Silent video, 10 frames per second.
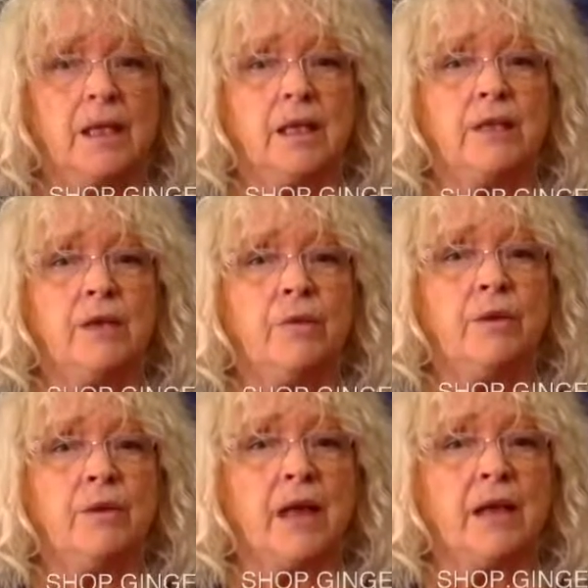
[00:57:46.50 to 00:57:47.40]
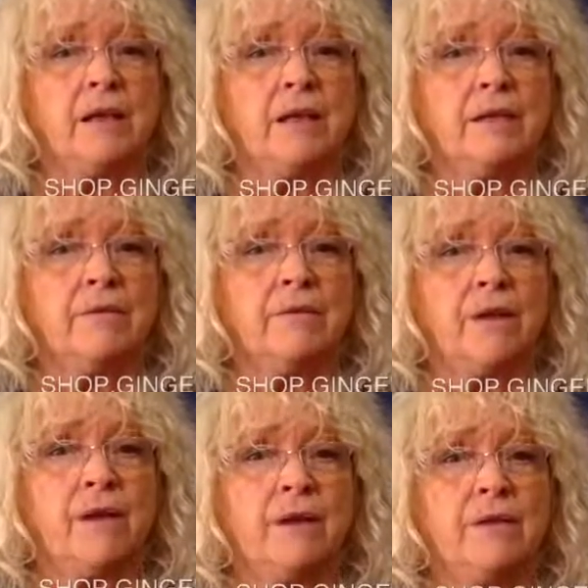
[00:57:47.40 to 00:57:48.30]
So with that
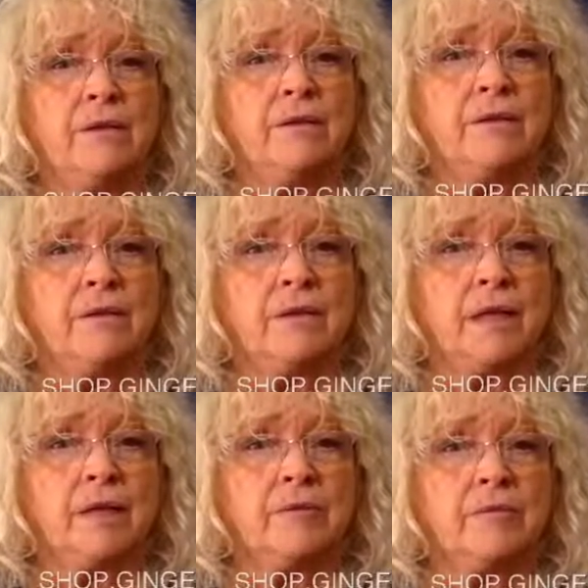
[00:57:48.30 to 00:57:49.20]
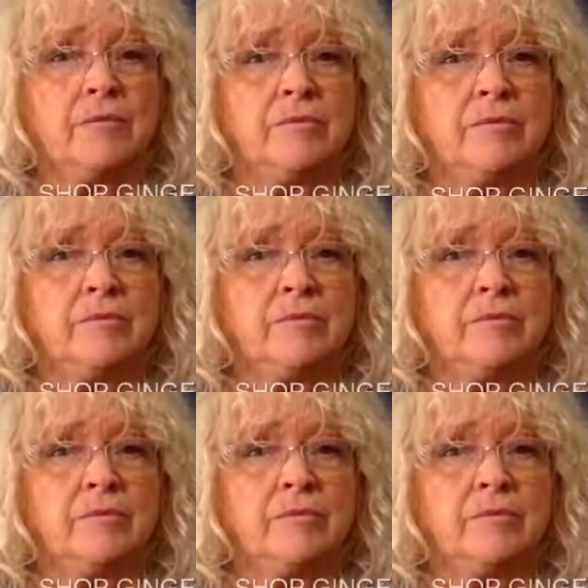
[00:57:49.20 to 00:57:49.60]
final um,